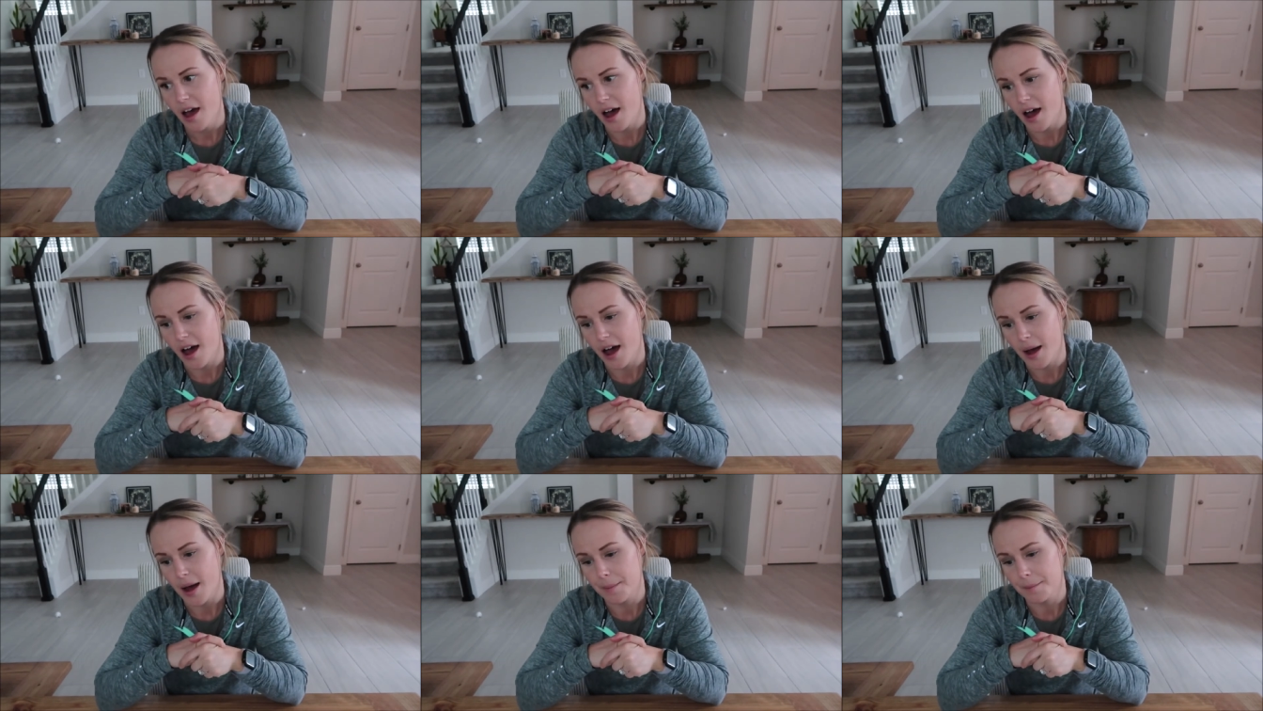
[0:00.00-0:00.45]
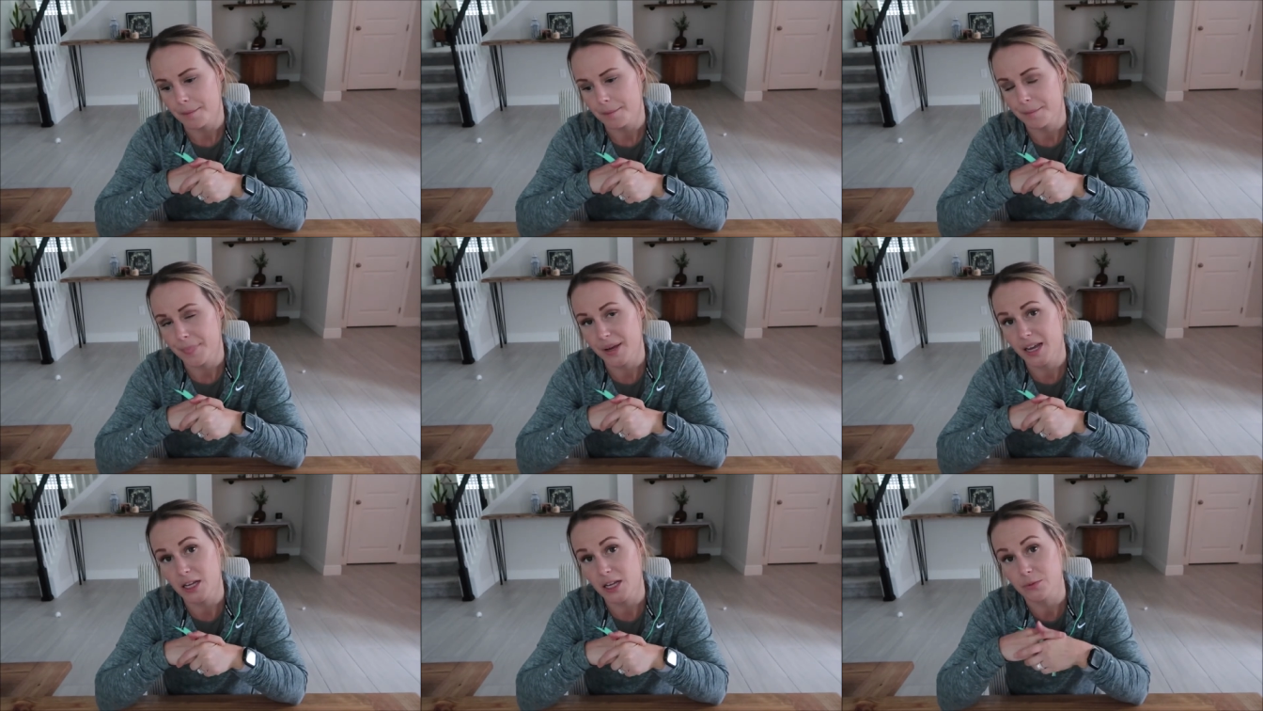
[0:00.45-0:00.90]

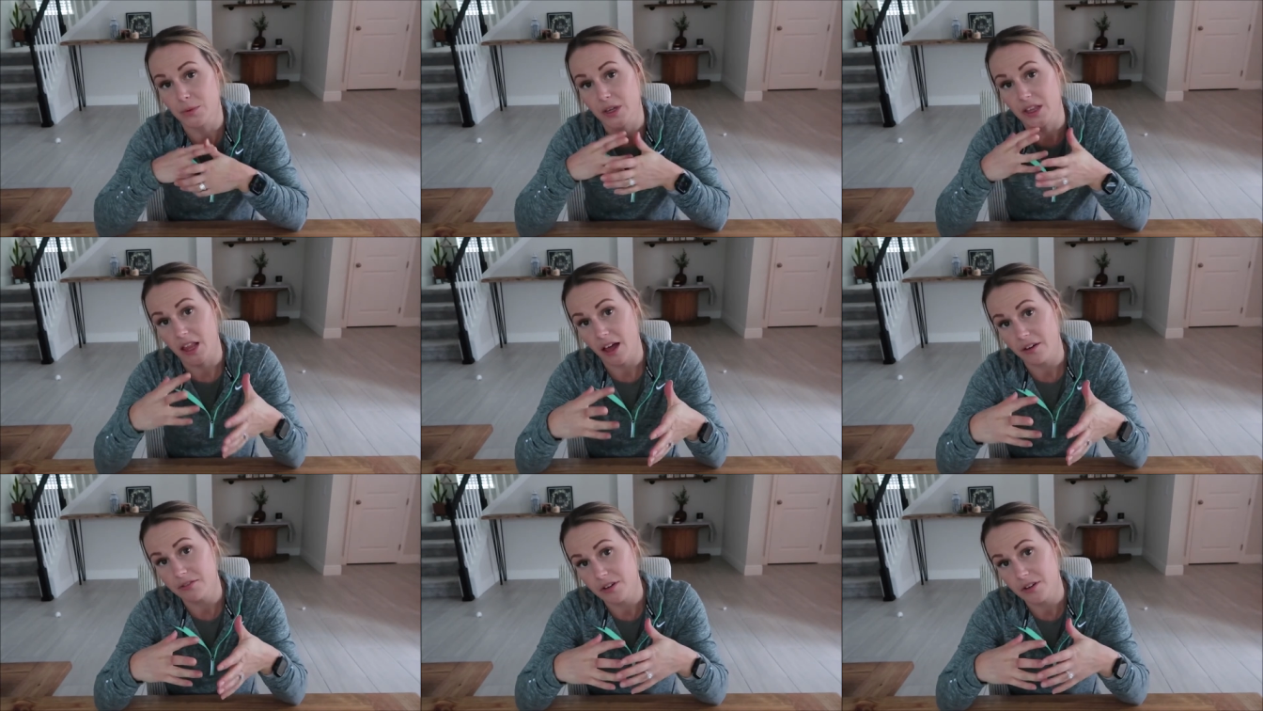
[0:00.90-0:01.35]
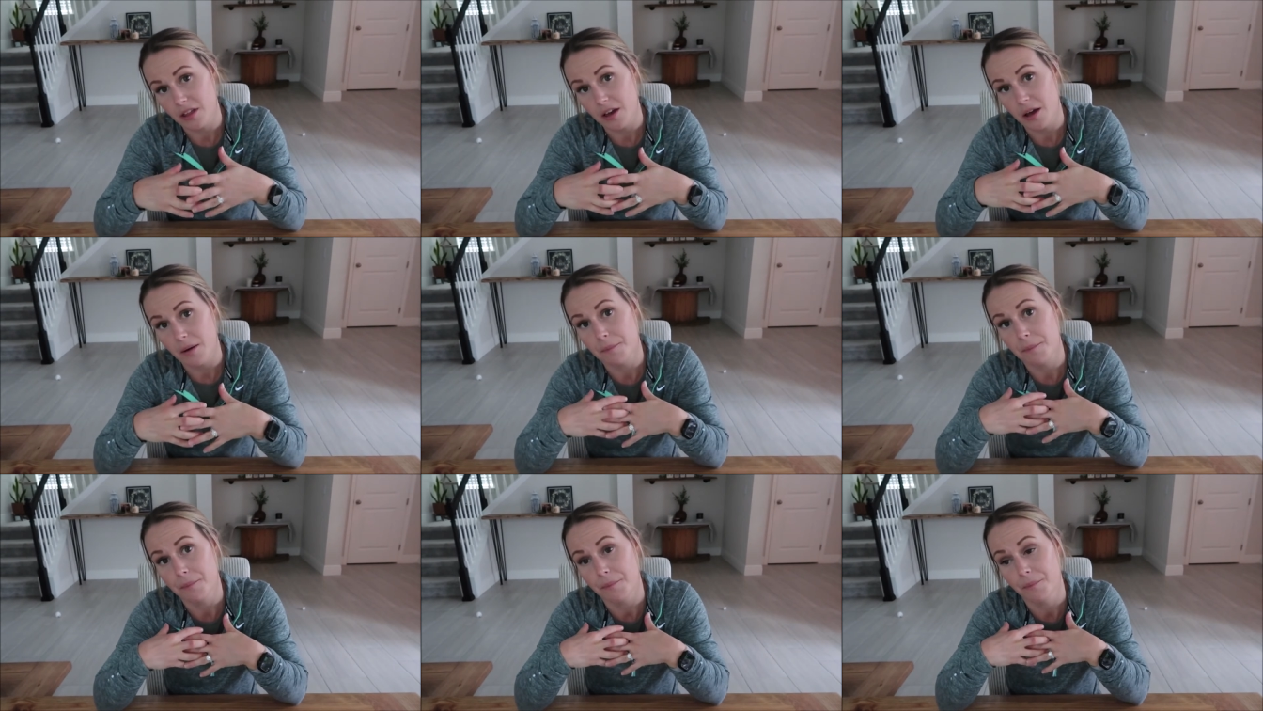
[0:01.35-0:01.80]
um, because we loved
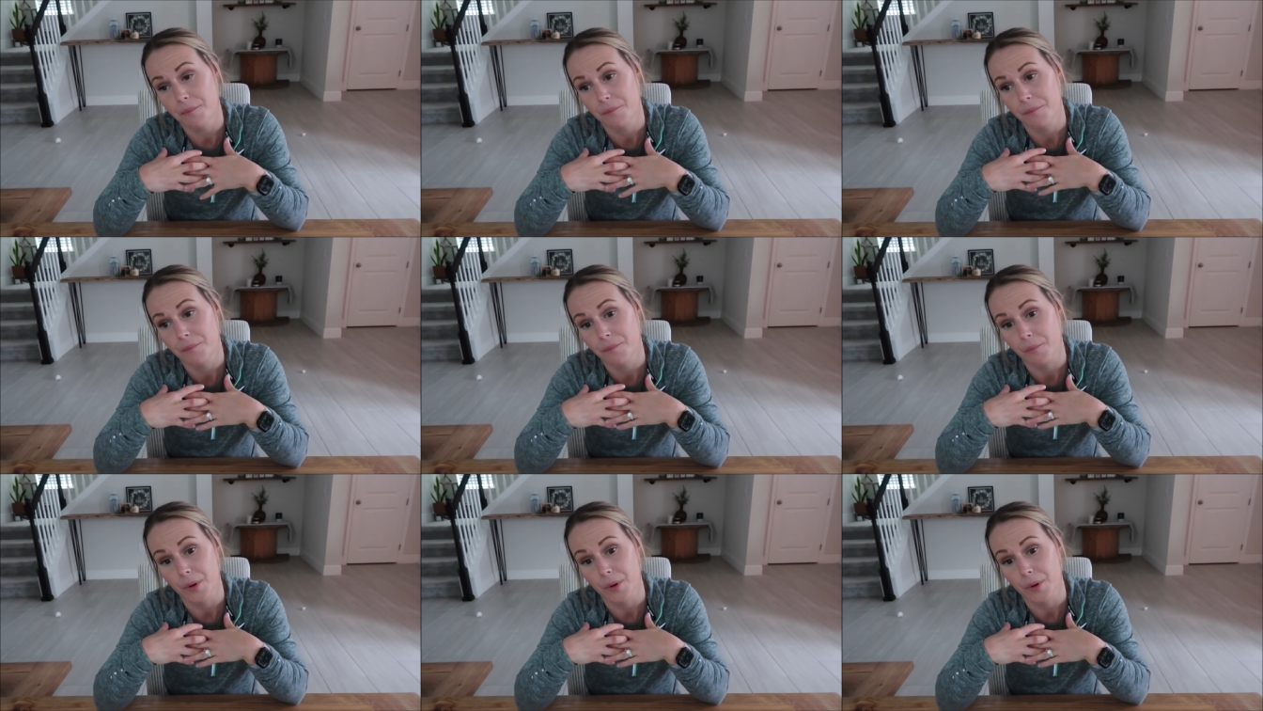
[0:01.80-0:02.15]
them.